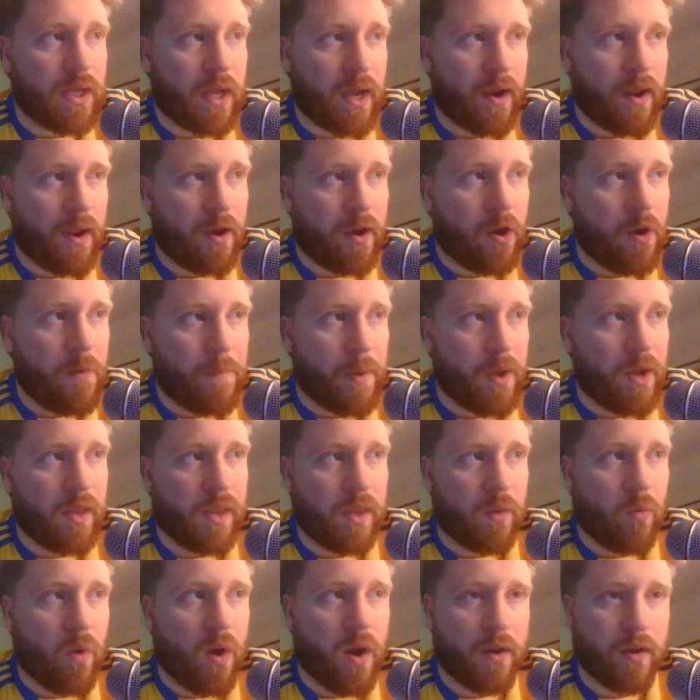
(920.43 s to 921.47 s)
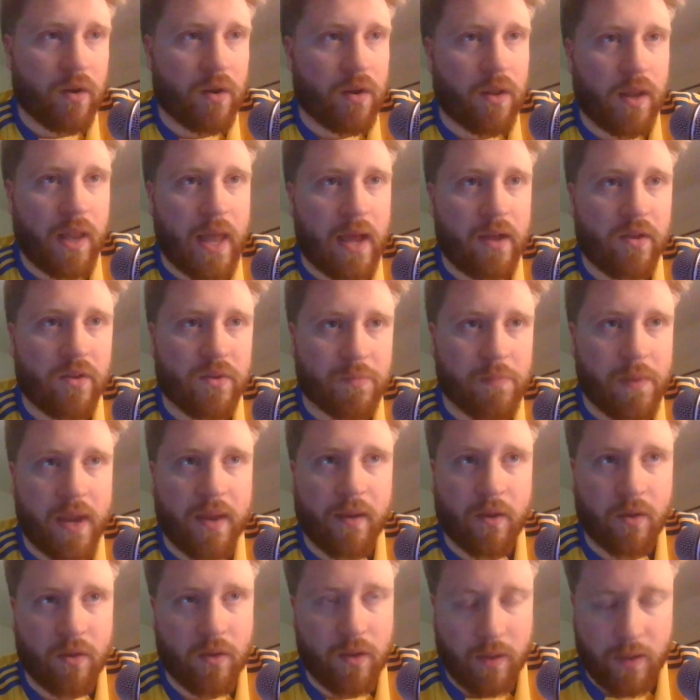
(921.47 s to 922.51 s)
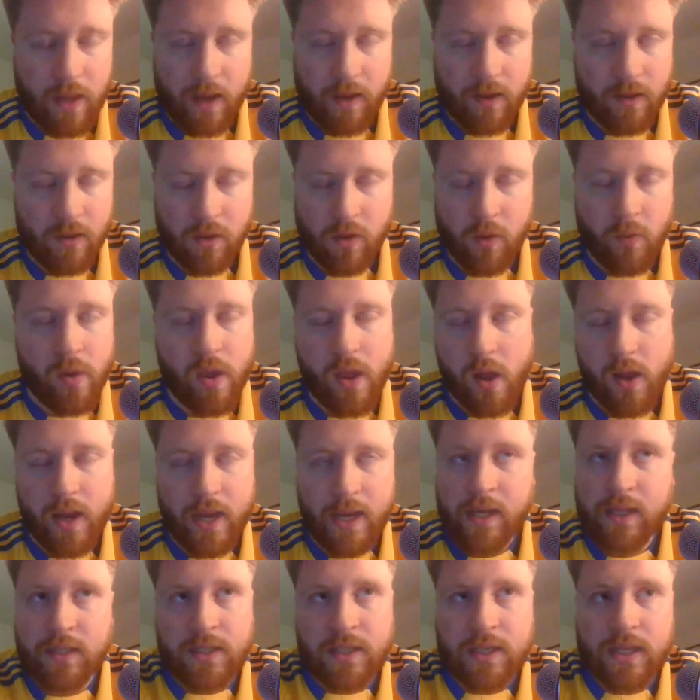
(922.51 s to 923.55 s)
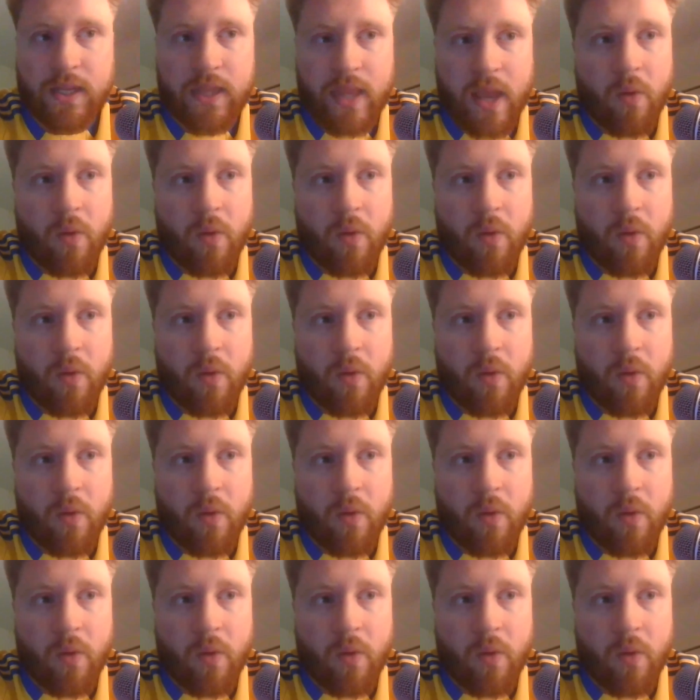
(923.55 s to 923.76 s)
And I know Burnley weren't going to let us do it easily.